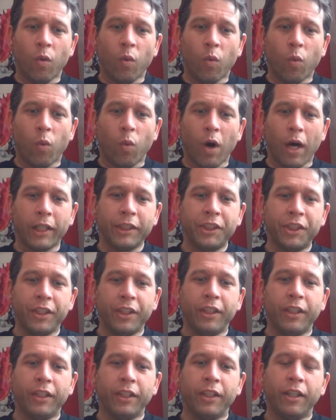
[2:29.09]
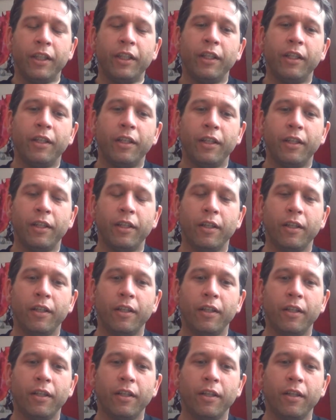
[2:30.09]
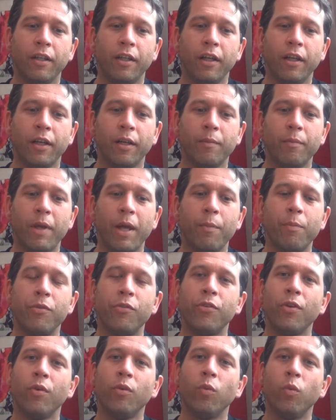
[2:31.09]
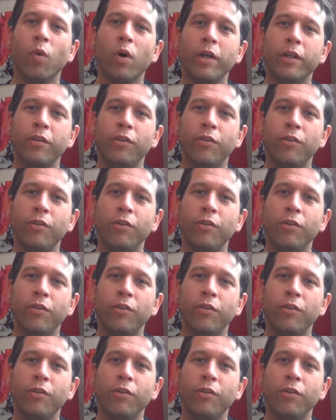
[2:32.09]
watching episode 1,